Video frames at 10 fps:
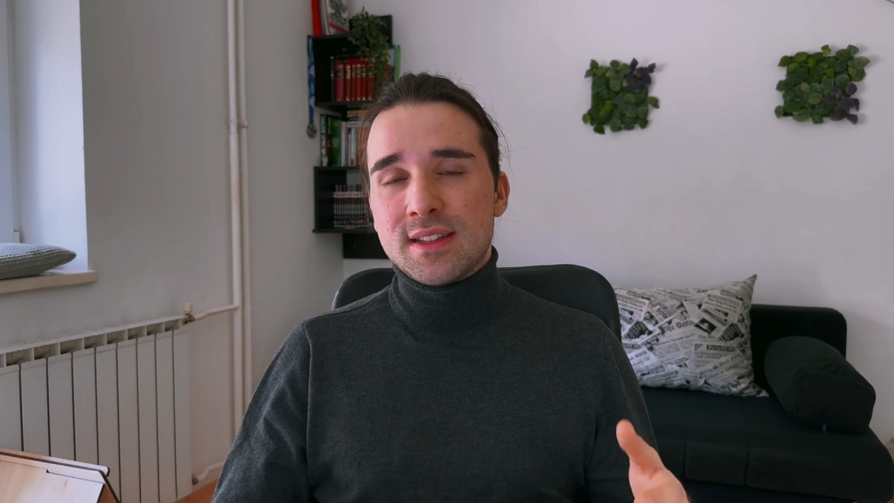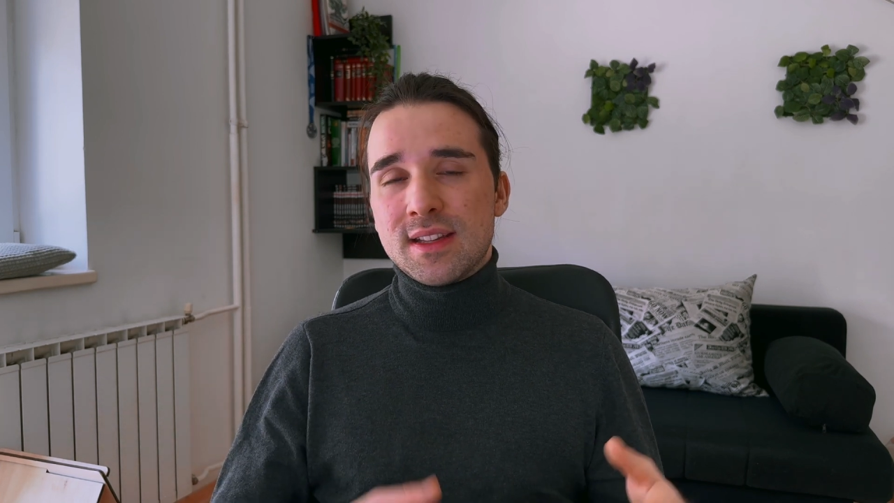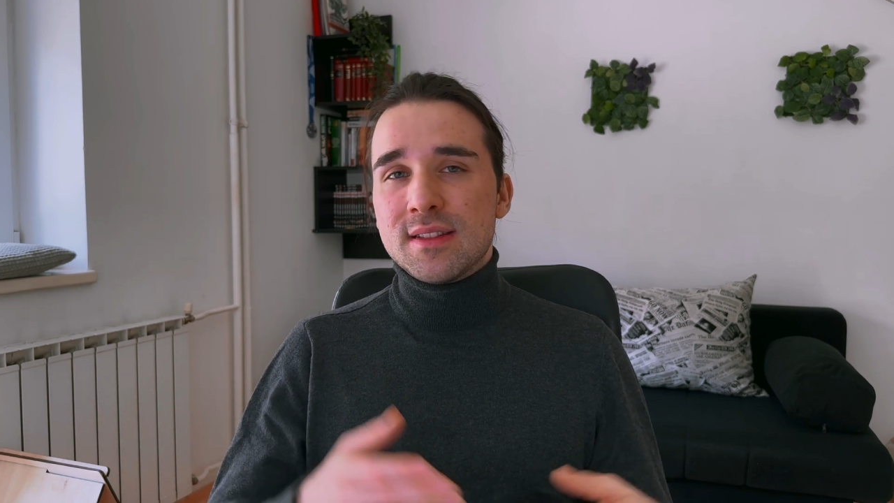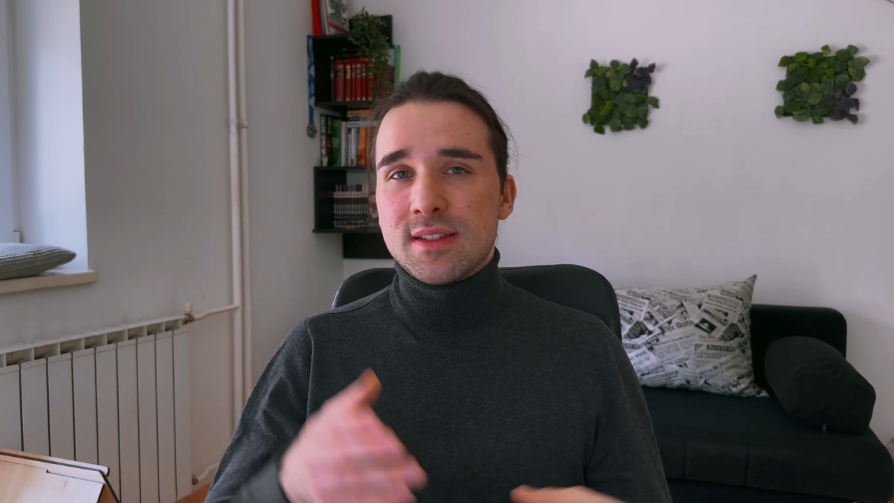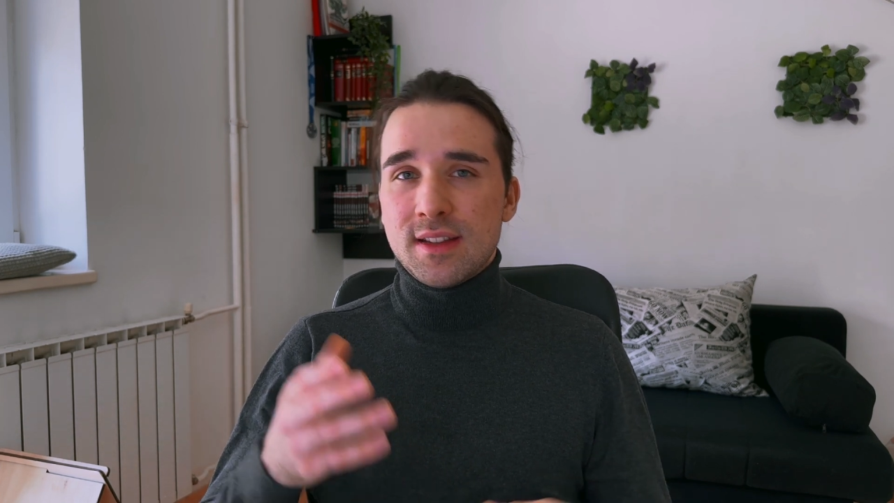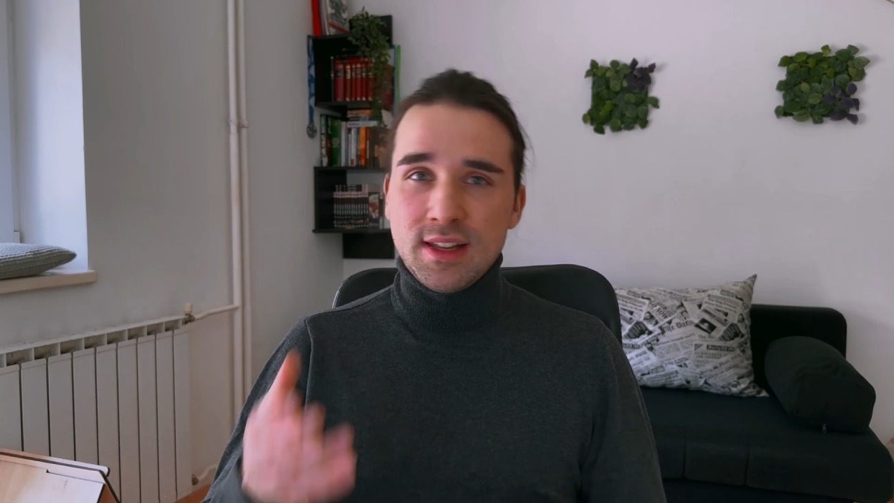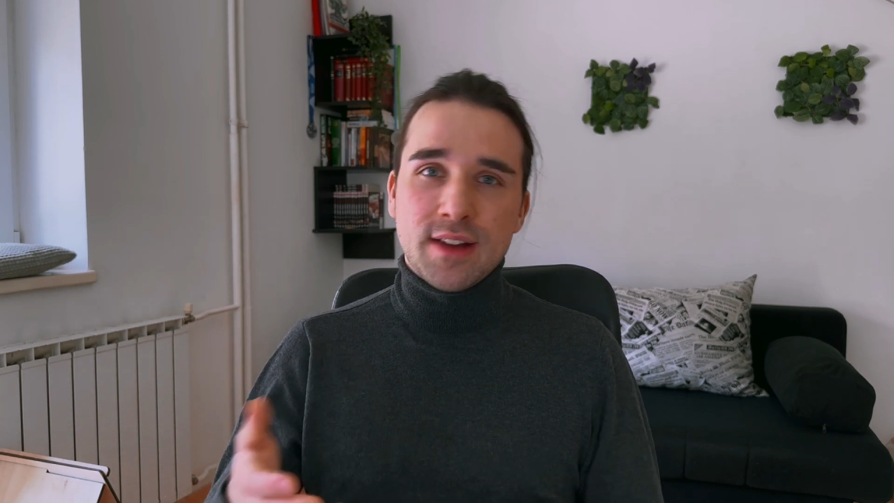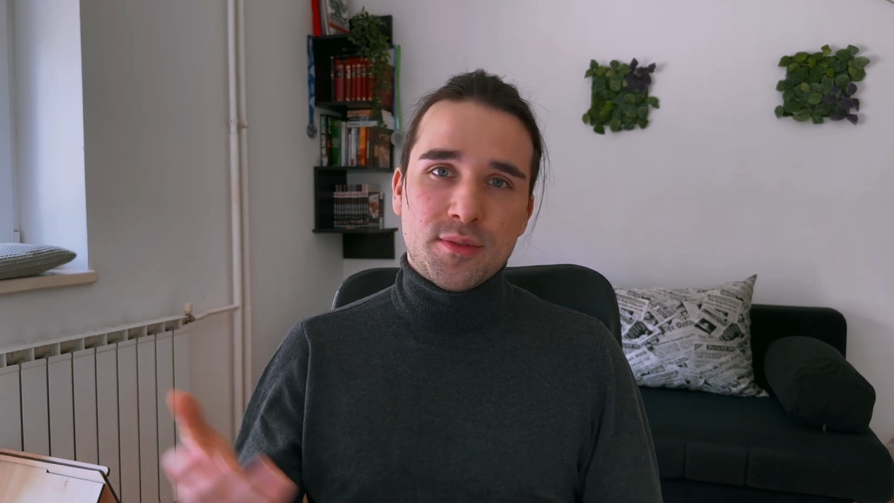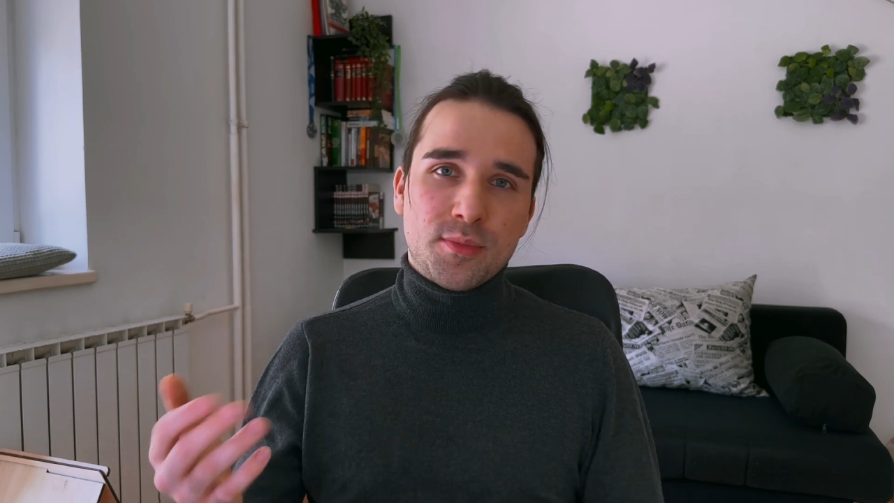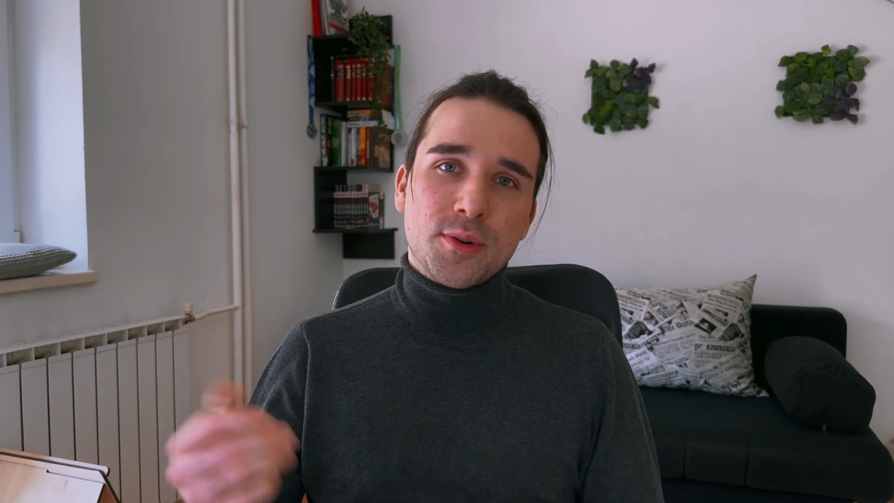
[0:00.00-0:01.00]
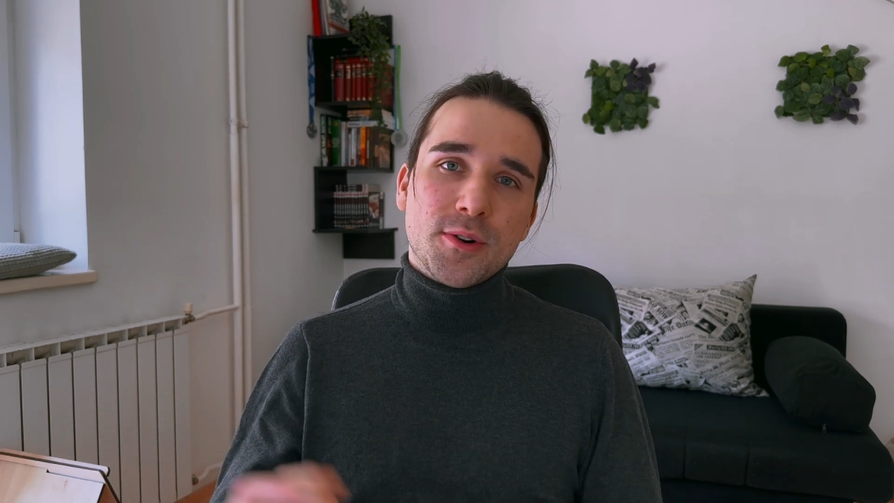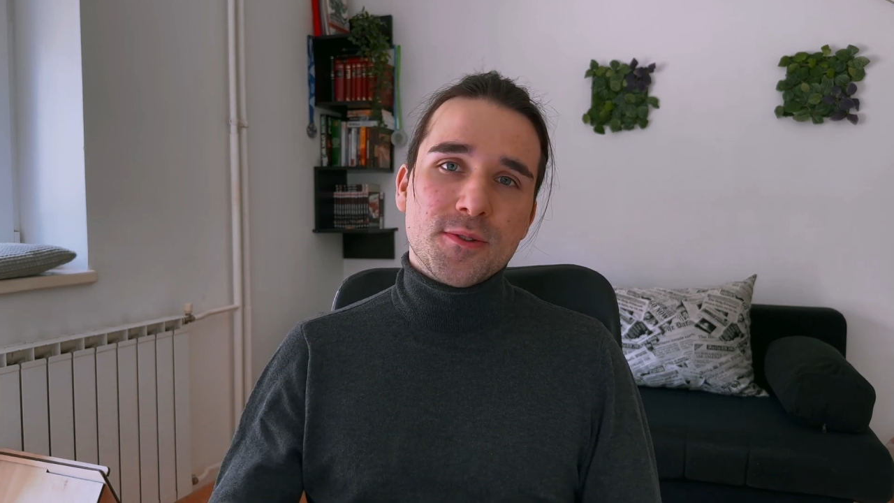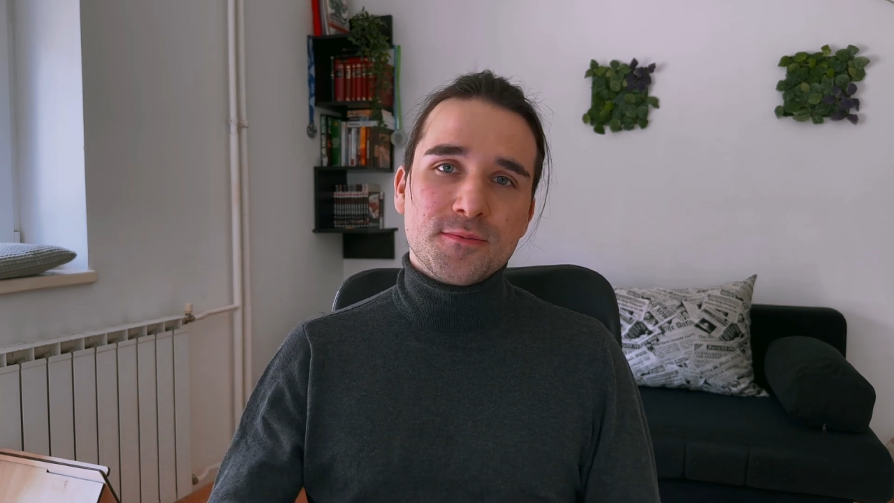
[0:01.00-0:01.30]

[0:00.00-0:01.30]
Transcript: since the 11 Pro.